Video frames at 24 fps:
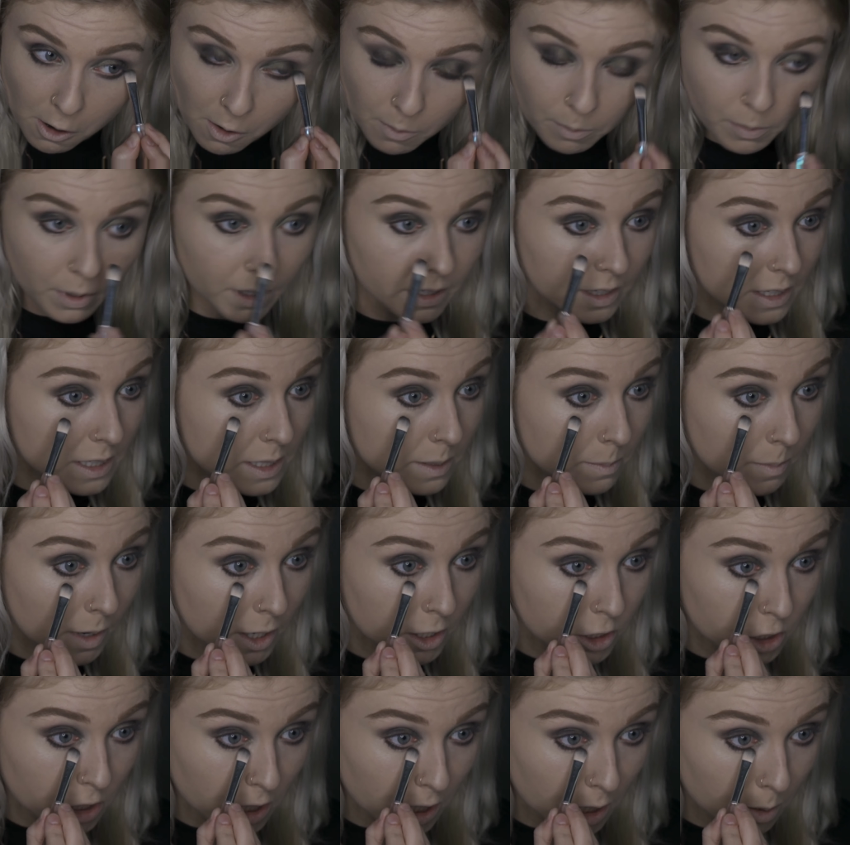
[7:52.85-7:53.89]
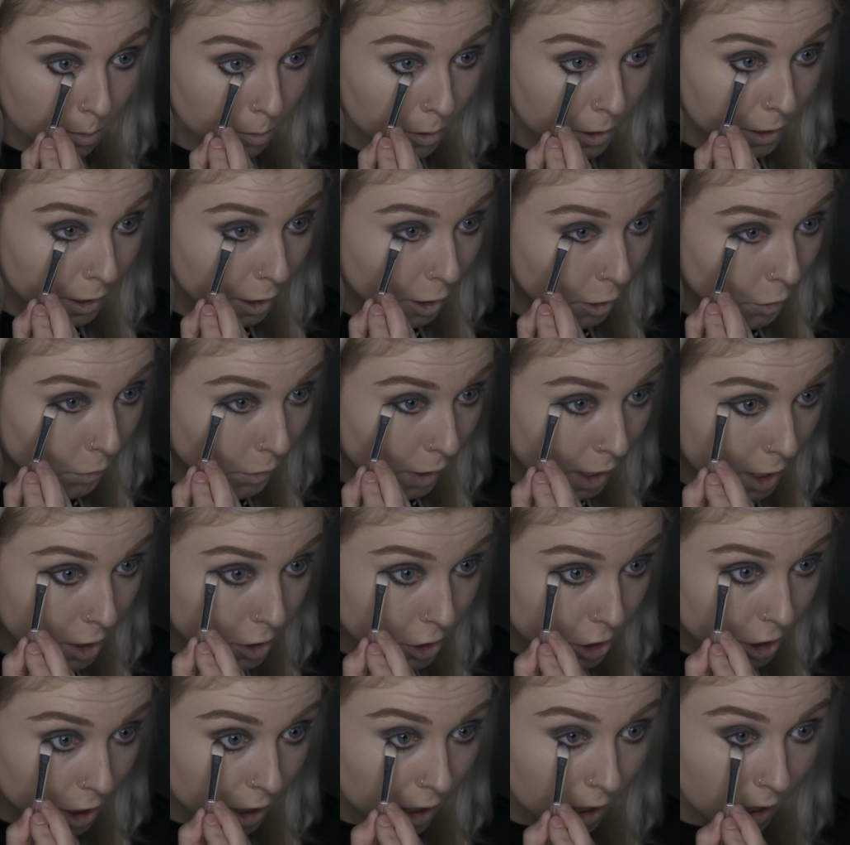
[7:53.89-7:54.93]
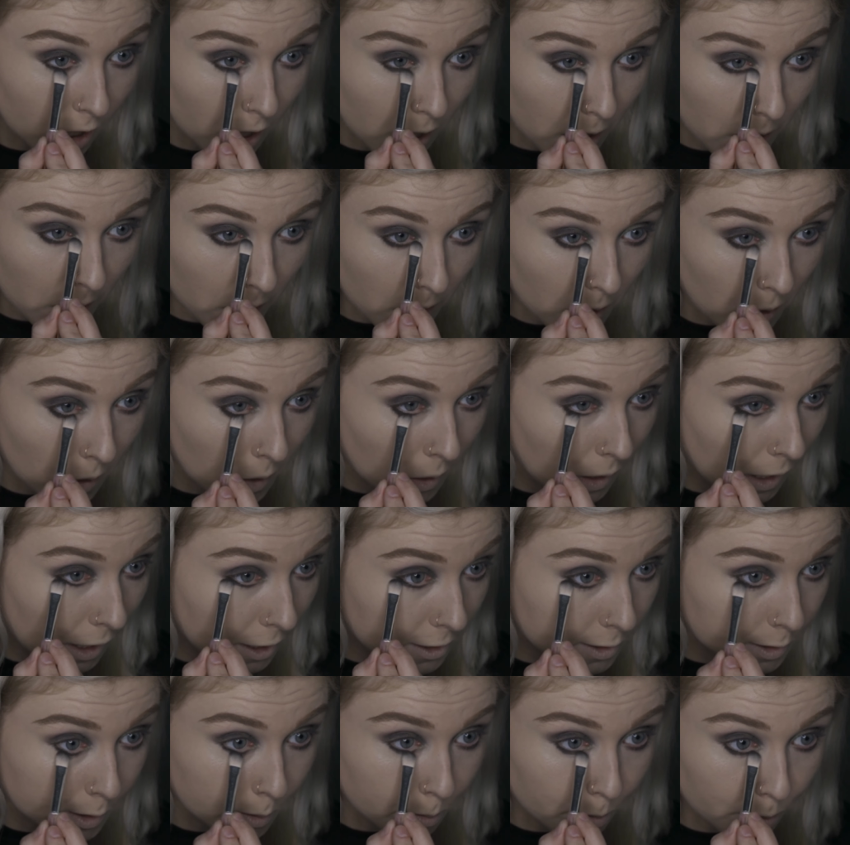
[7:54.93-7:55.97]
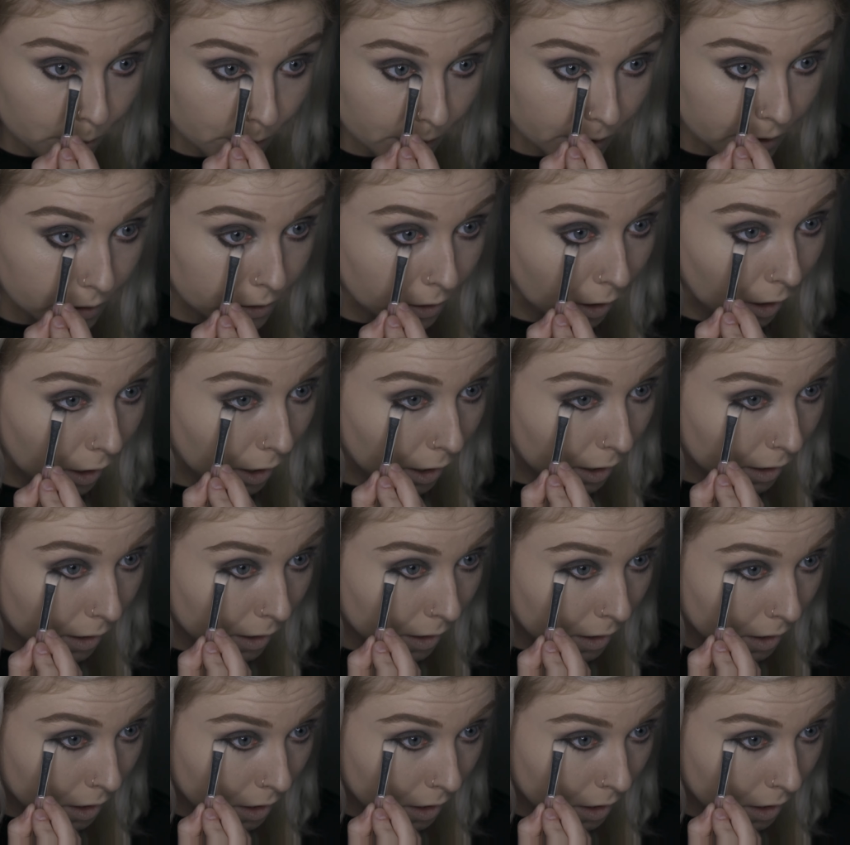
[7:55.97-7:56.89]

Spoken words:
pretty smudgy, pretty grungy, actually pretty dark,